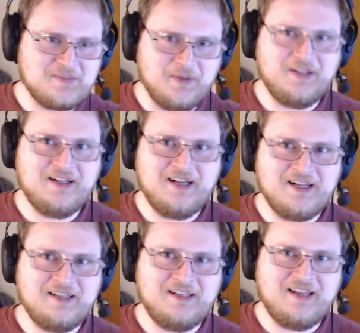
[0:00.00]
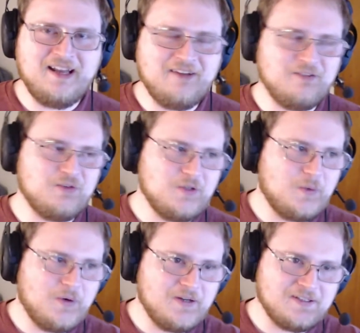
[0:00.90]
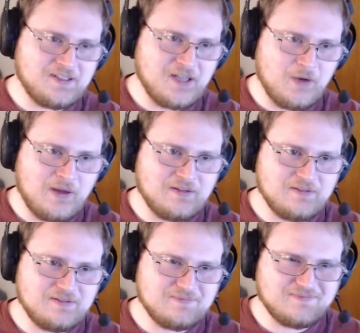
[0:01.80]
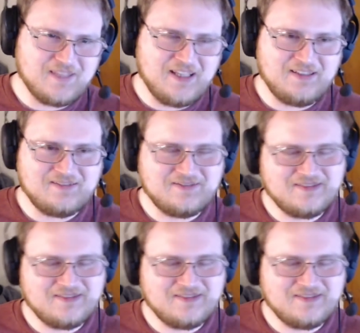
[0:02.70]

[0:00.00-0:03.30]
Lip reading: but I never really wanted to go out and